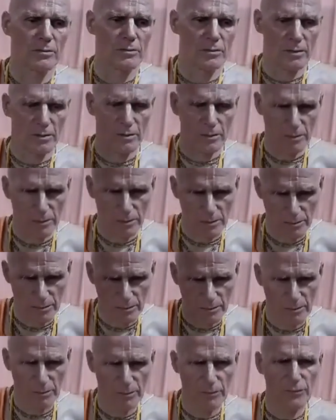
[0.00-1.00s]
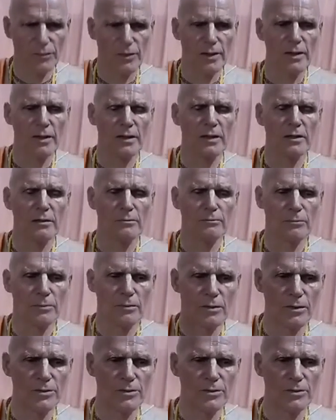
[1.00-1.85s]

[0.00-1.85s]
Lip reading: very